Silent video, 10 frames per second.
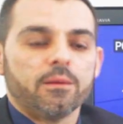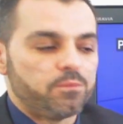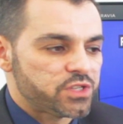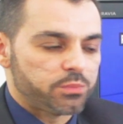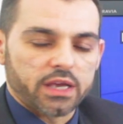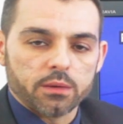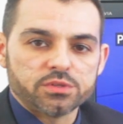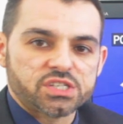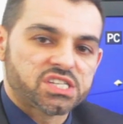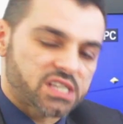to be able
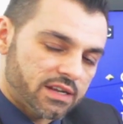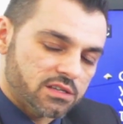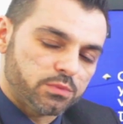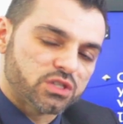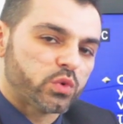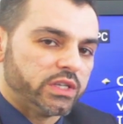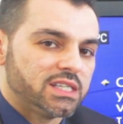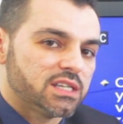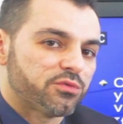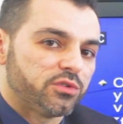to send between
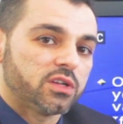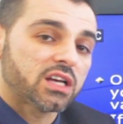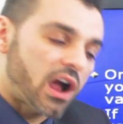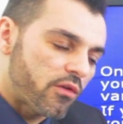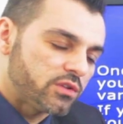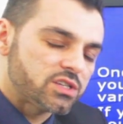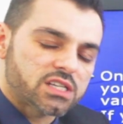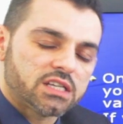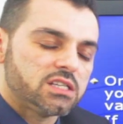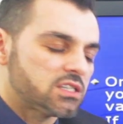different
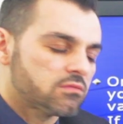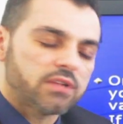currencies,